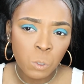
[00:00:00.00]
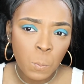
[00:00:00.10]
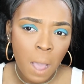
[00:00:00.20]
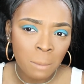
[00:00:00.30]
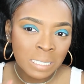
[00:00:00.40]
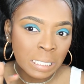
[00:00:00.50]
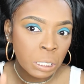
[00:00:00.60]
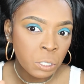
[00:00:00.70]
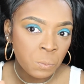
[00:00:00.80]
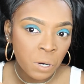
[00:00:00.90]
to pop just a
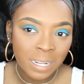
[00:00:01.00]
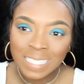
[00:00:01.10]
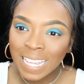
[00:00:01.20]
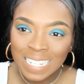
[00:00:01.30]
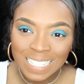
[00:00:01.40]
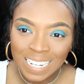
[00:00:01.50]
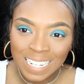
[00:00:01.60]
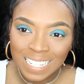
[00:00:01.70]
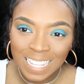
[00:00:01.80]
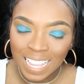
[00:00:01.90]
little more, because you can't see
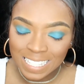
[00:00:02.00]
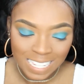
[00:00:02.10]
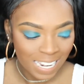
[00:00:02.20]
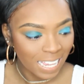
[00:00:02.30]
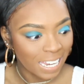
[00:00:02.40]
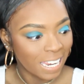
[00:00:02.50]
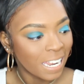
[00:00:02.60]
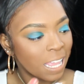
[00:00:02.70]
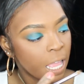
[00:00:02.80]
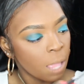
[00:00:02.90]
it, you can't see nothing,
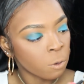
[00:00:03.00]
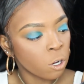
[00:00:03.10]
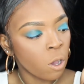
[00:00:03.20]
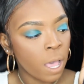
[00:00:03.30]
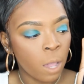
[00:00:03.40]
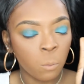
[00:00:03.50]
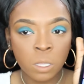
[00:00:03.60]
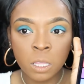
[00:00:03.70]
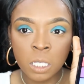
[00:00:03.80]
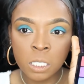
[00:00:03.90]
I'm gonna go ahead
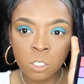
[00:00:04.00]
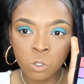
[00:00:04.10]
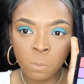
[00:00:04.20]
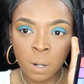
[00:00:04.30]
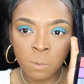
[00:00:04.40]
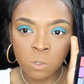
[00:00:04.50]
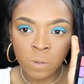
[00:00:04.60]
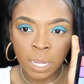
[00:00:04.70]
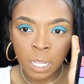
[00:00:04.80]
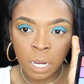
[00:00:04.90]
with these two purples
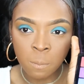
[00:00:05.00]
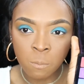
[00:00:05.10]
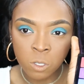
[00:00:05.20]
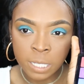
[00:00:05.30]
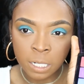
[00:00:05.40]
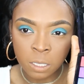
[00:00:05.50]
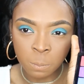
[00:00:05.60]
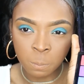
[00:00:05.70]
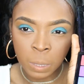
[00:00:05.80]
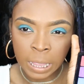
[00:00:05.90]
right here, most likely
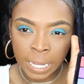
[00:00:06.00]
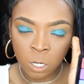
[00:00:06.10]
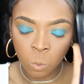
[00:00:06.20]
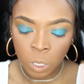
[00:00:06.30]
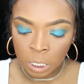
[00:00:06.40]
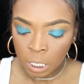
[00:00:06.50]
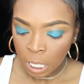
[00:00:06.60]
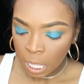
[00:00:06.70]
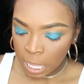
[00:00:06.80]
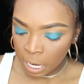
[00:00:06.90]
the lighter one,
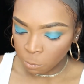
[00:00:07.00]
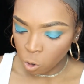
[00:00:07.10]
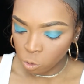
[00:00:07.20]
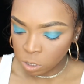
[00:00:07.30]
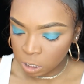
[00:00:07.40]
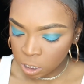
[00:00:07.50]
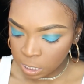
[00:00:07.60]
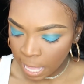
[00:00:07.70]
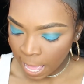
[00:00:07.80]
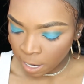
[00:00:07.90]
and I'm going to
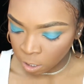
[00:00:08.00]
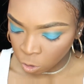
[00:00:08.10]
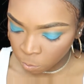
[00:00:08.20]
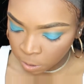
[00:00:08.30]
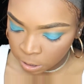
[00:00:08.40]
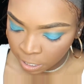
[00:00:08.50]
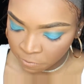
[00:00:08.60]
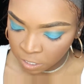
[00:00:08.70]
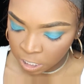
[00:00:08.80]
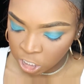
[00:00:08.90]
just add a little bit of
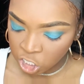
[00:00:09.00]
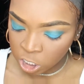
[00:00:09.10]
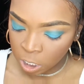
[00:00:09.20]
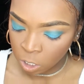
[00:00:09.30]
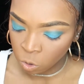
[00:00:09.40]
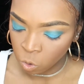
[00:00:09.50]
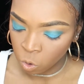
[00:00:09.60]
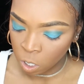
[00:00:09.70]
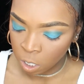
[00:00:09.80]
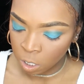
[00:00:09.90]
definition
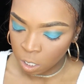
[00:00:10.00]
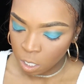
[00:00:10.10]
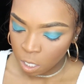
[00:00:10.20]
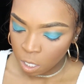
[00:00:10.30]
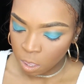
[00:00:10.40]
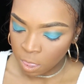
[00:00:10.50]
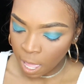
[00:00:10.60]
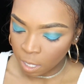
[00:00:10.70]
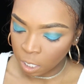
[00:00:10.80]
on that